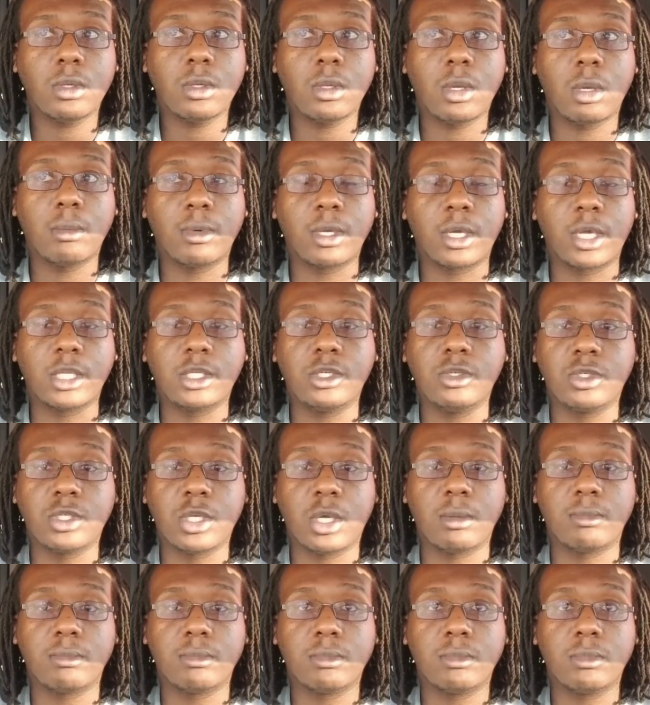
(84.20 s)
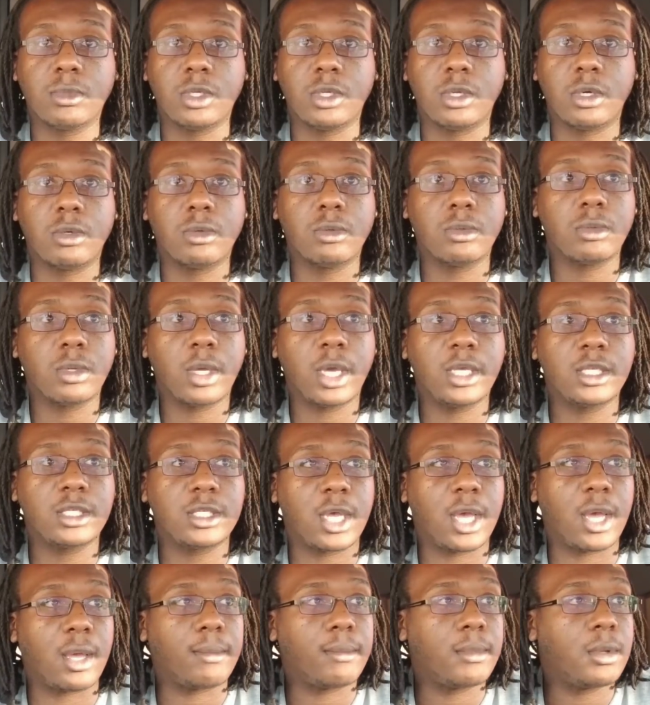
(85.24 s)
gonna get you something,
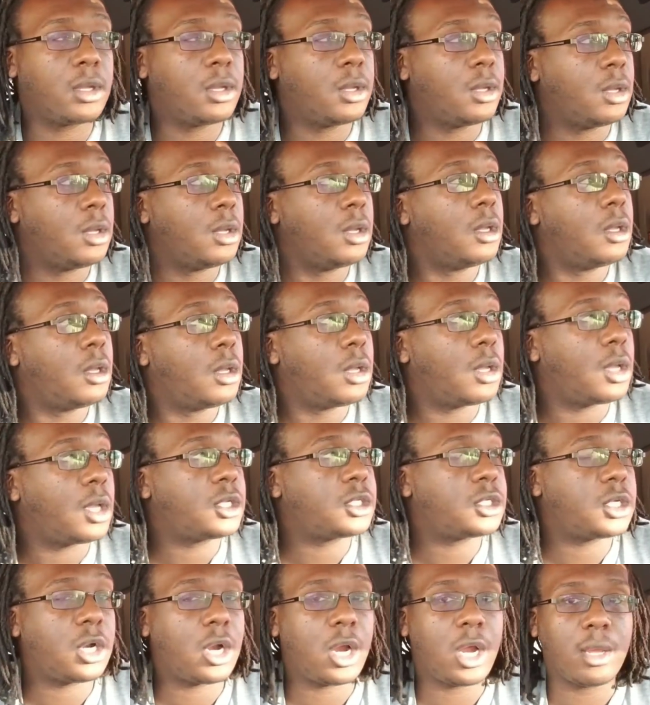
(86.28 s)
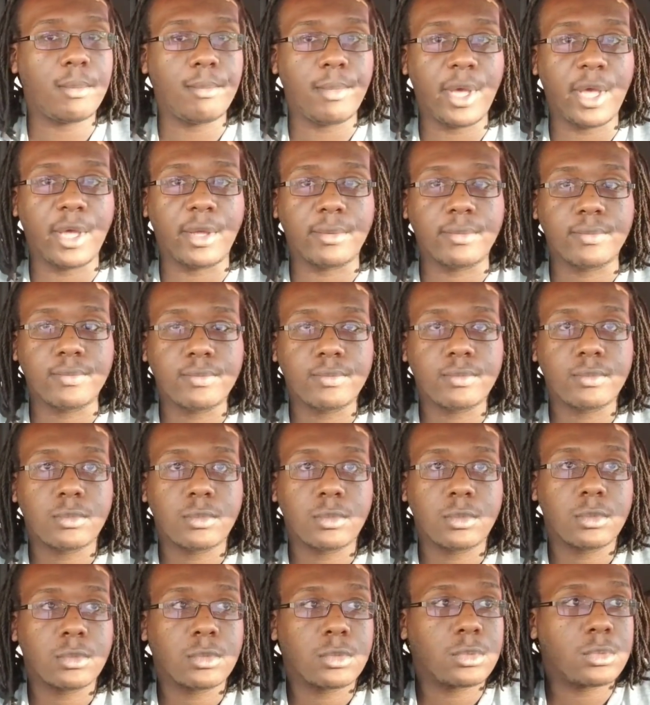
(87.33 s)
ASAP. I said, all right, bet.
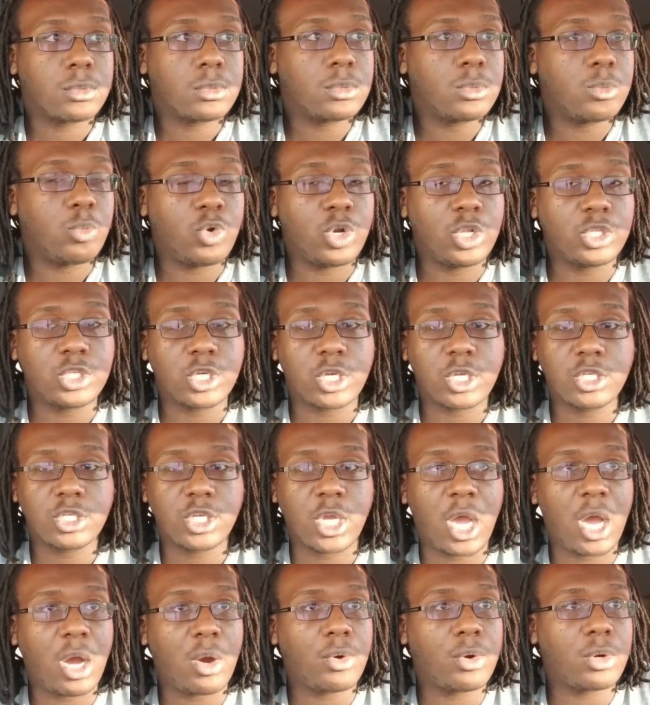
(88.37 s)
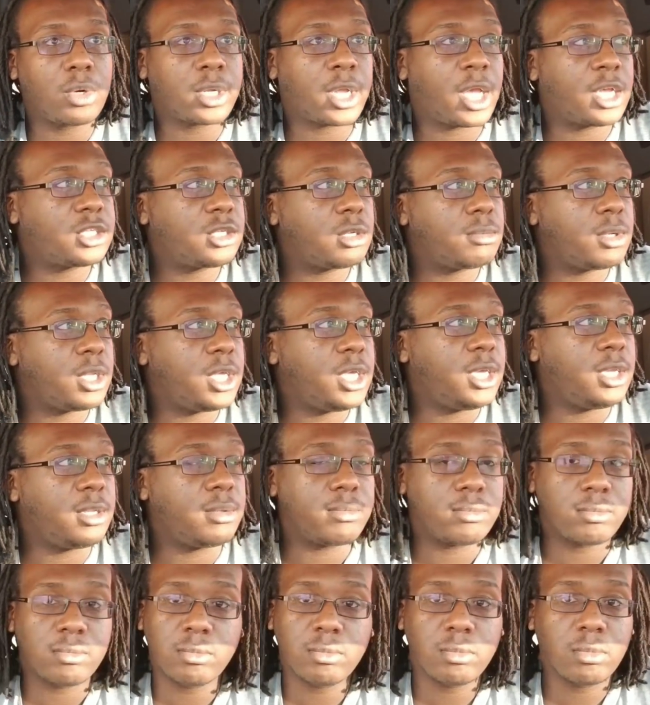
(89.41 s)
Went and took a shower, got something to eat.
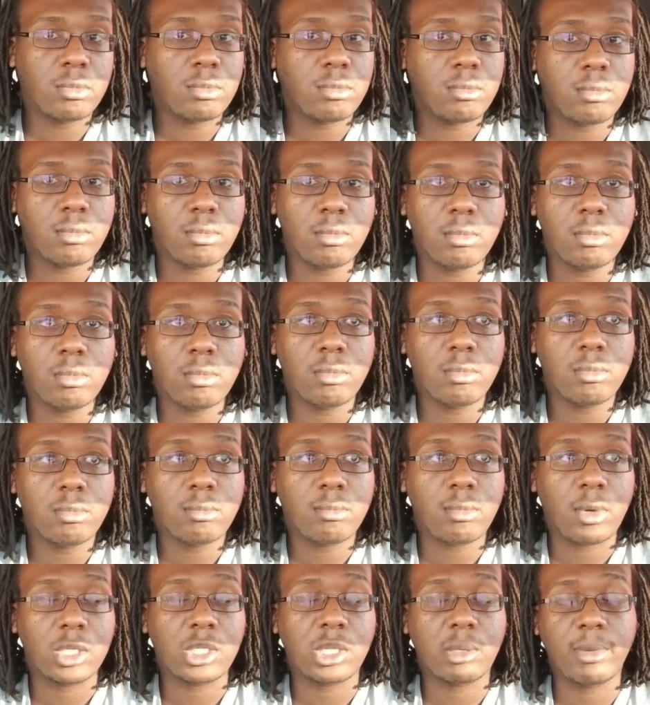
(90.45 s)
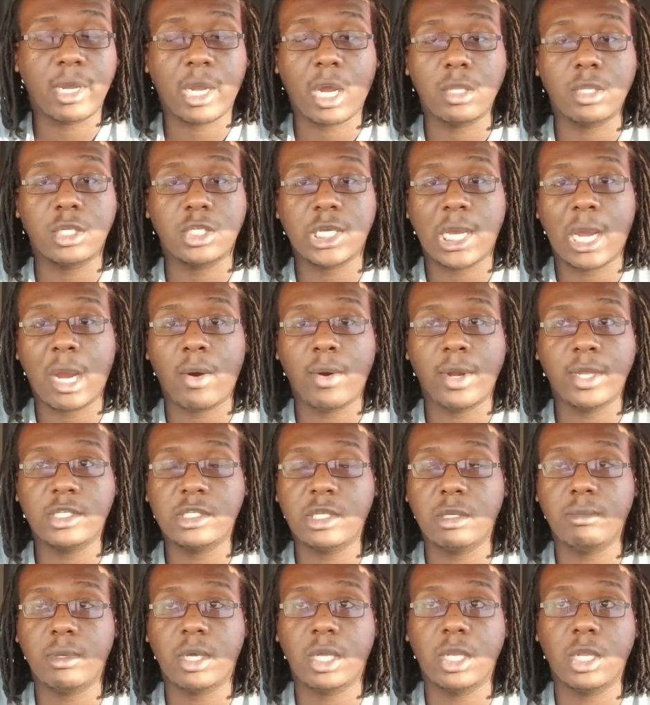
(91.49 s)
By the time I got the shower, he
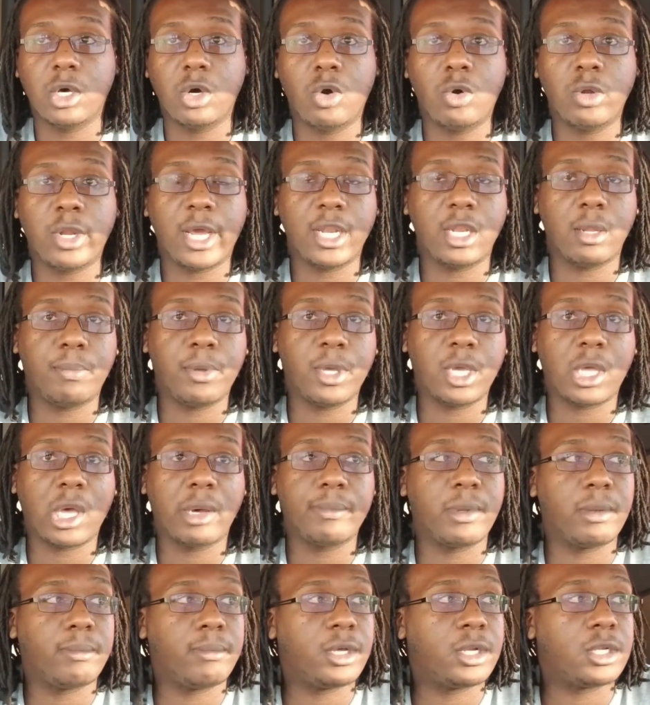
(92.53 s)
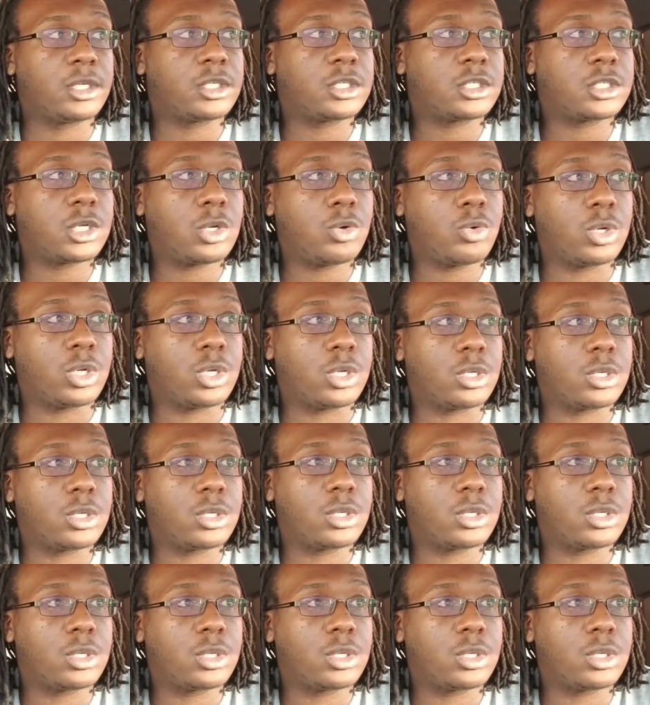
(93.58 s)
sent me a load I had to pick up in Minnesota.